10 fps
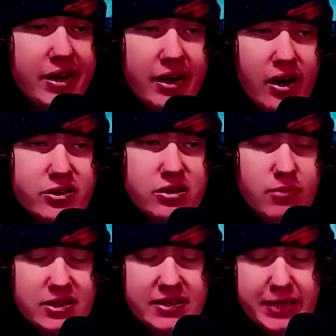but it
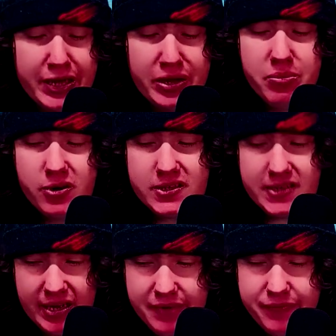also wasn't
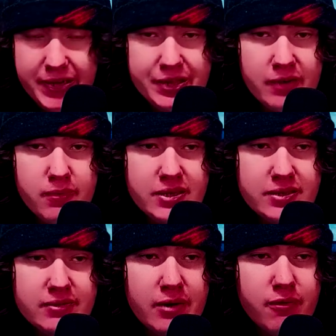humorous enough.
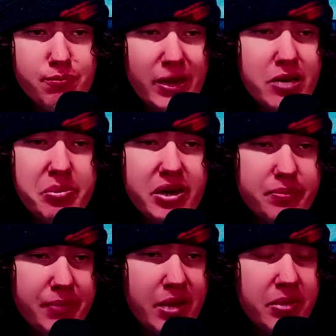There might
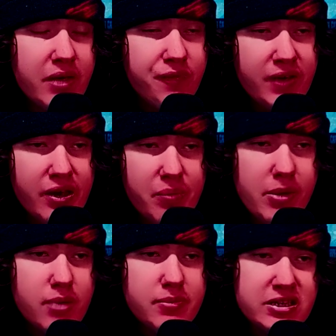have been maybe a
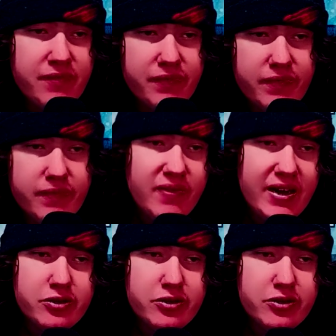few moments of